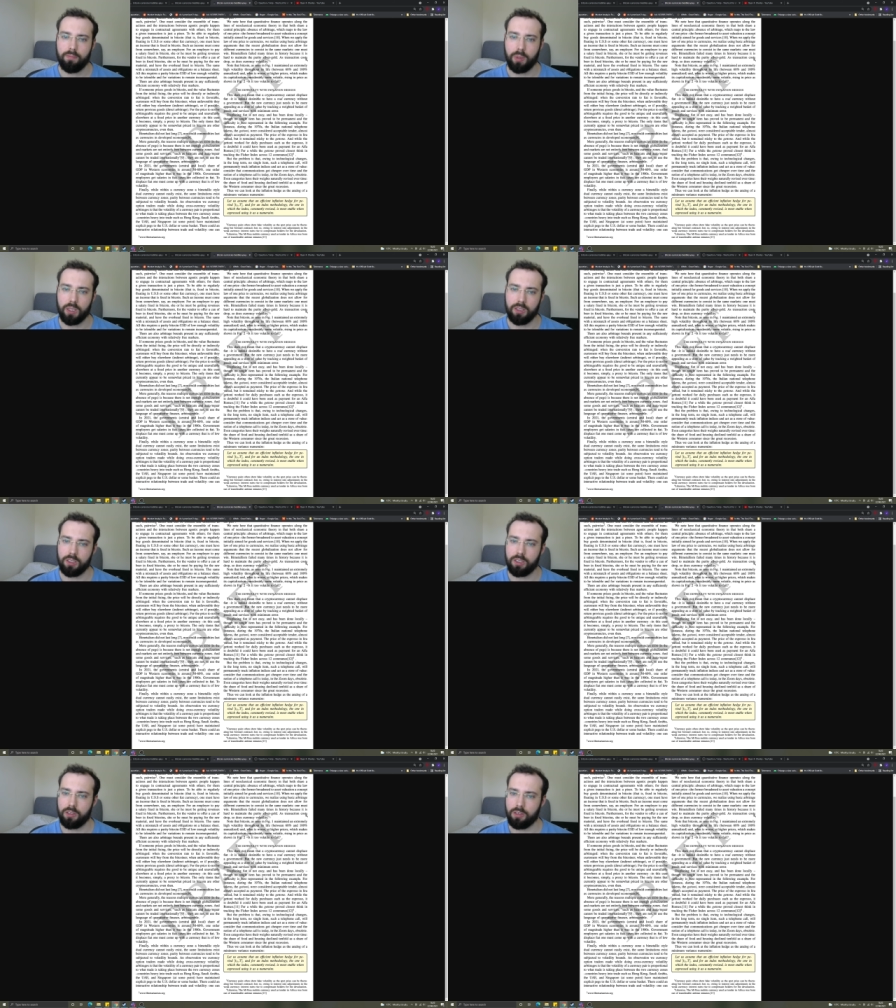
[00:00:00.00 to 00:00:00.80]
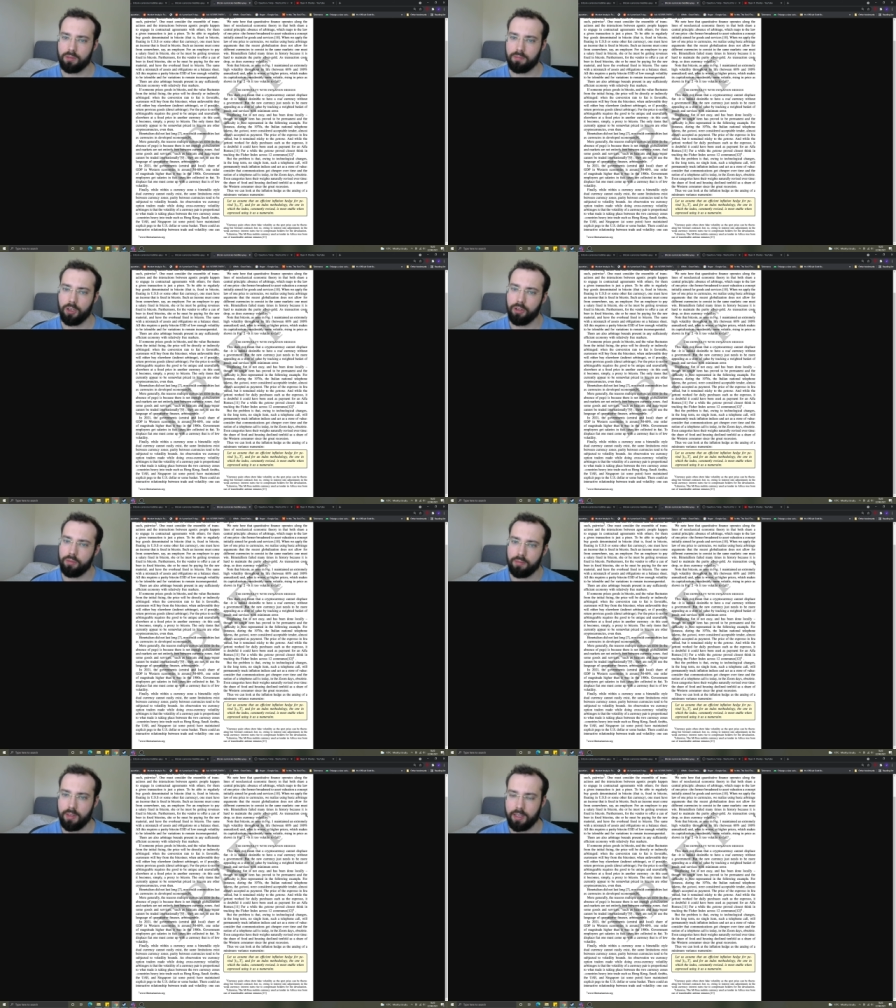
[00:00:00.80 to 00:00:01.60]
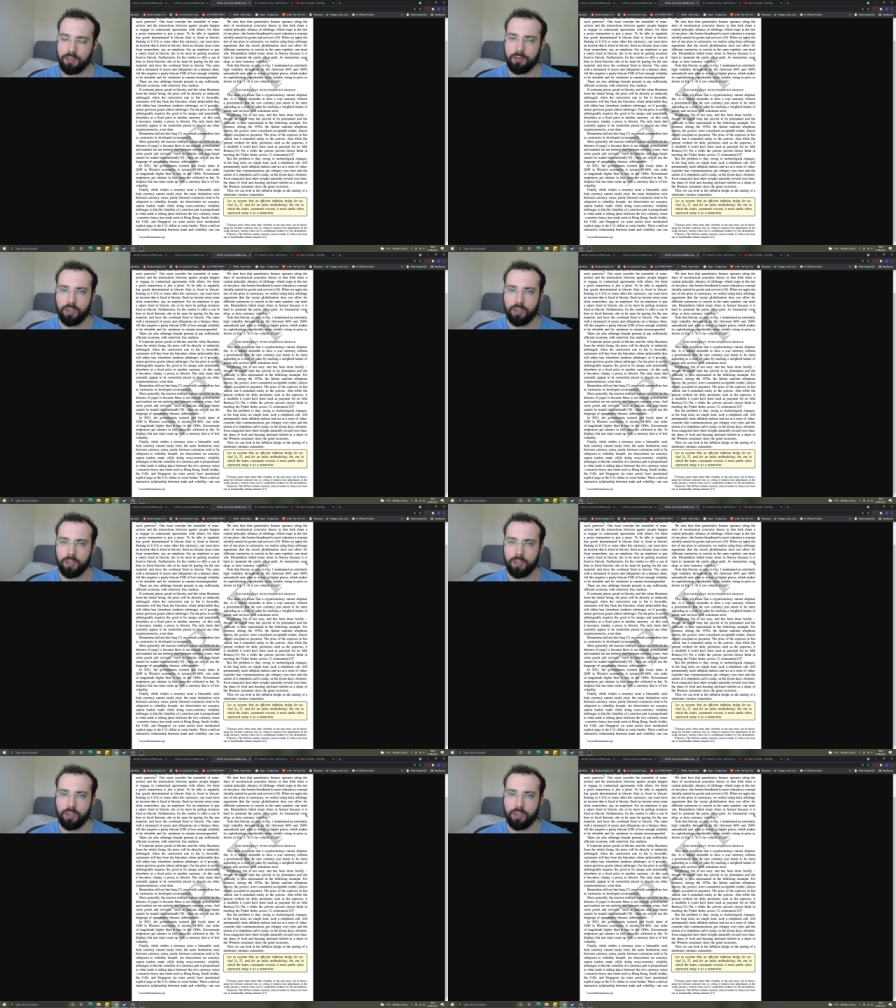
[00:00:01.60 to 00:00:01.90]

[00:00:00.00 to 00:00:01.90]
because the you know there's a